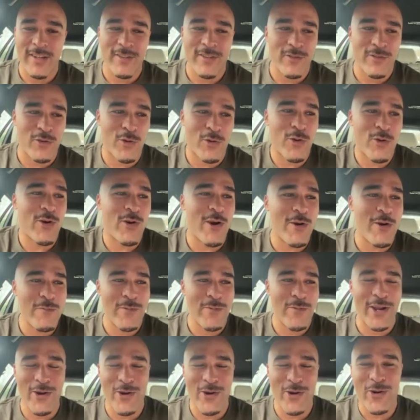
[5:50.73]
throughout
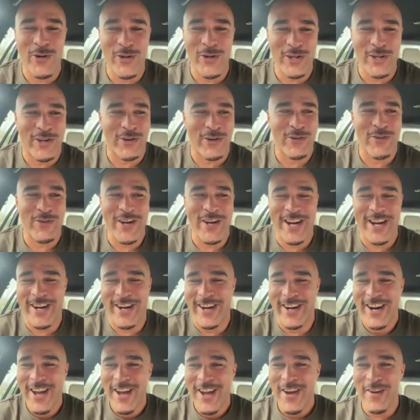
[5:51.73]
my whole career
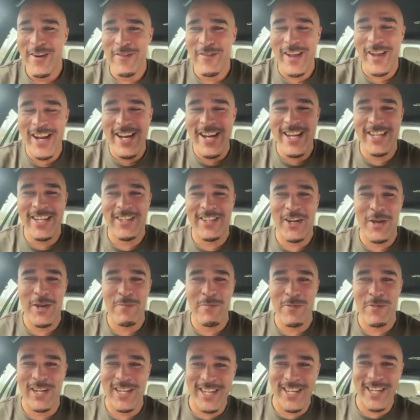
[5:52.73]
of any type
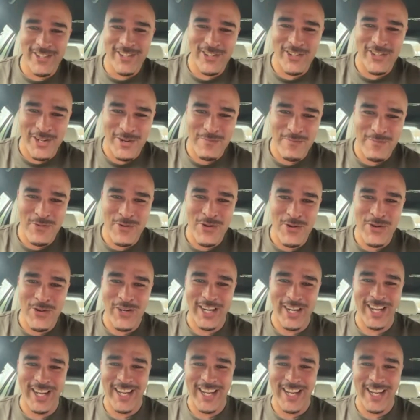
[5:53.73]
of leadership role